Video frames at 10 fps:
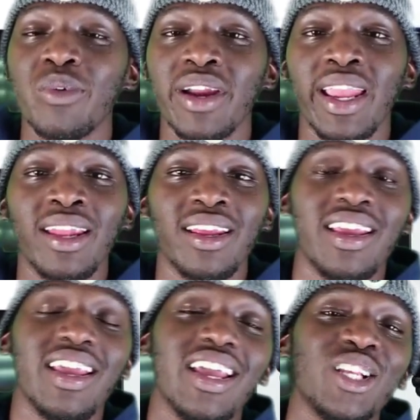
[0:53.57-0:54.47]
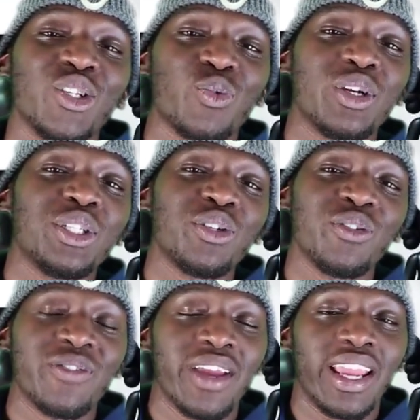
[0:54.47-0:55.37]
brand is Original
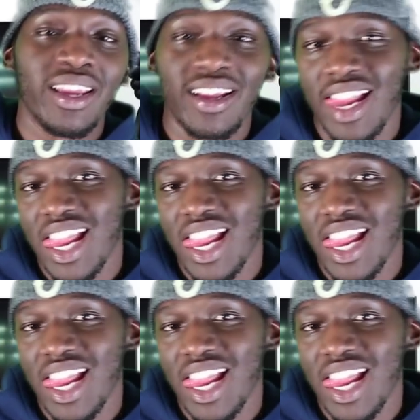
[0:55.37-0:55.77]
Fake.